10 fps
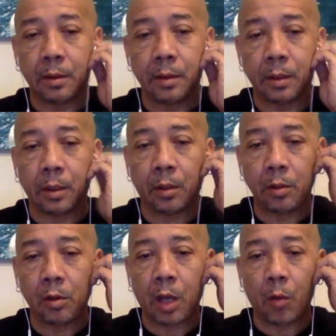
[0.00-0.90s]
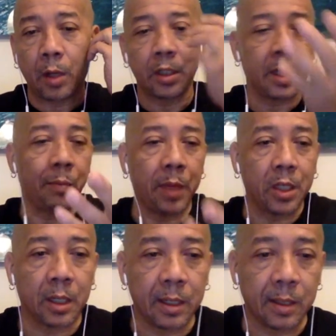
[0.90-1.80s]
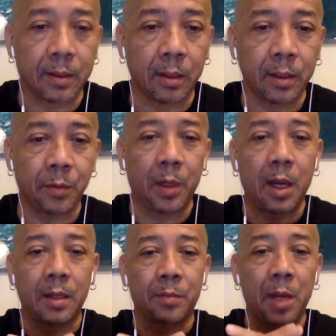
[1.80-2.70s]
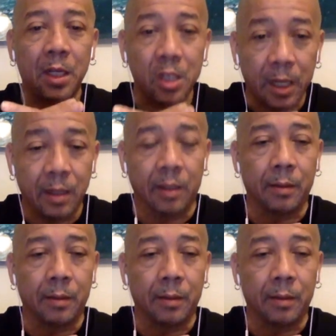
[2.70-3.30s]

you know, look at what chat Major Lazer. It's because Black Charlie.